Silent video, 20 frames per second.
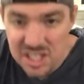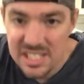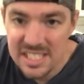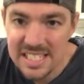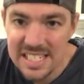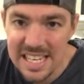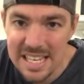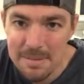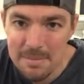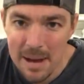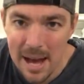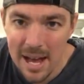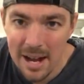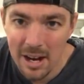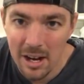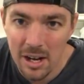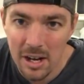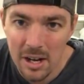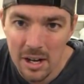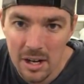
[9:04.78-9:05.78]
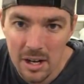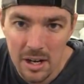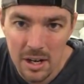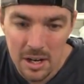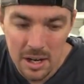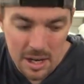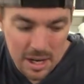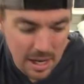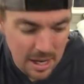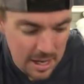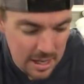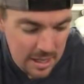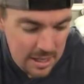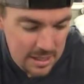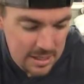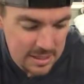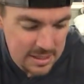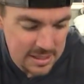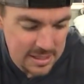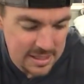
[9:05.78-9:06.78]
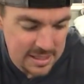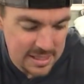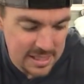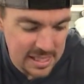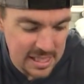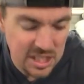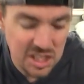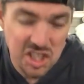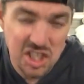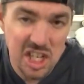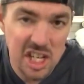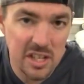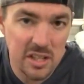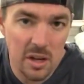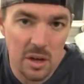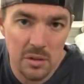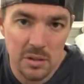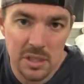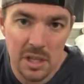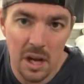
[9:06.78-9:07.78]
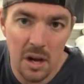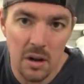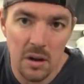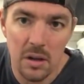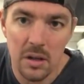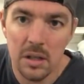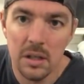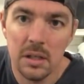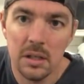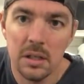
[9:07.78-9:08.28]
just D minor, C, G, the whole song.